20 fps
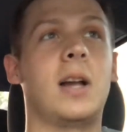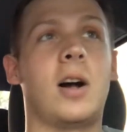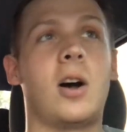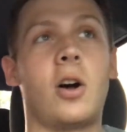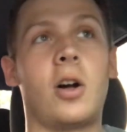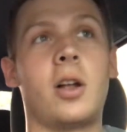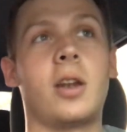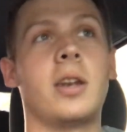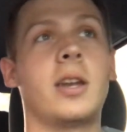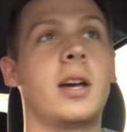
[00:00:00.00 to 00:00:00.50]

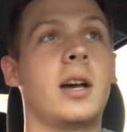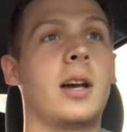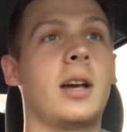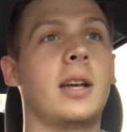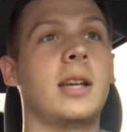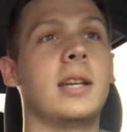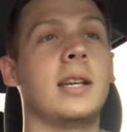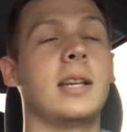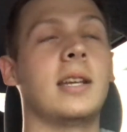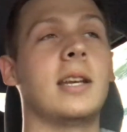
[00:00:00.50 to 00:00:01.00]
on
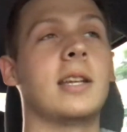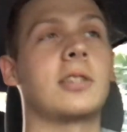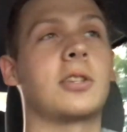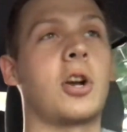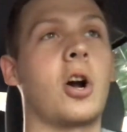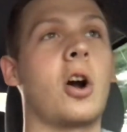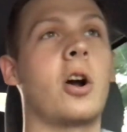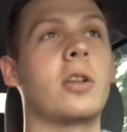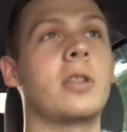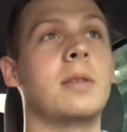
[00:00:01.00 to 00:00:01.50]
his
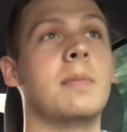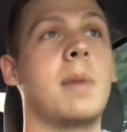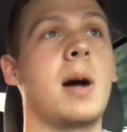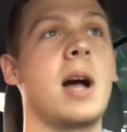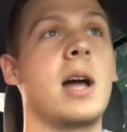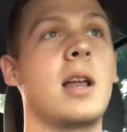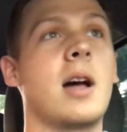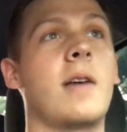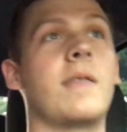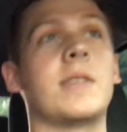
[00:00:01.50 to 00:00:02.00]
car than
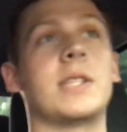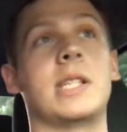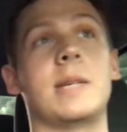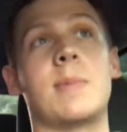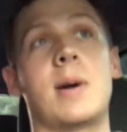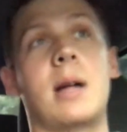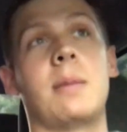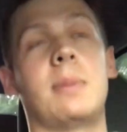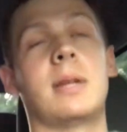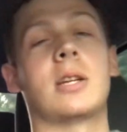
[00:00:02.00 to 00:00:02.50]
mine. Obviously,
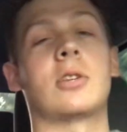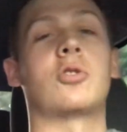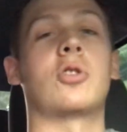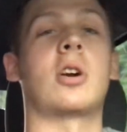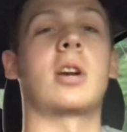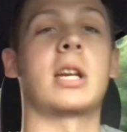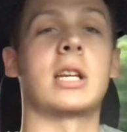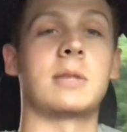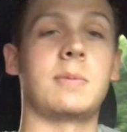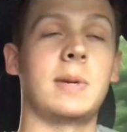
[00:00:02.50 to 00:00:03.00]
mine being a
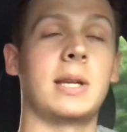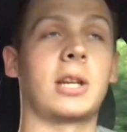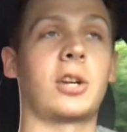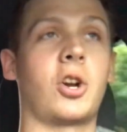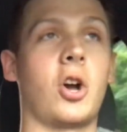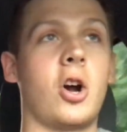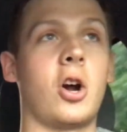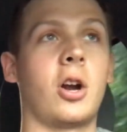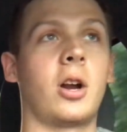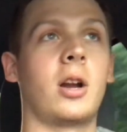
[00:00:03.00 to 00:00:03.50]
truck, his being a
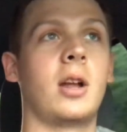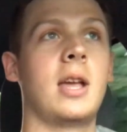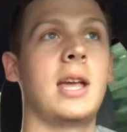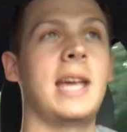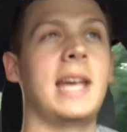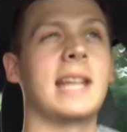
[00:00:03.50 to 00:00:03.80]
car.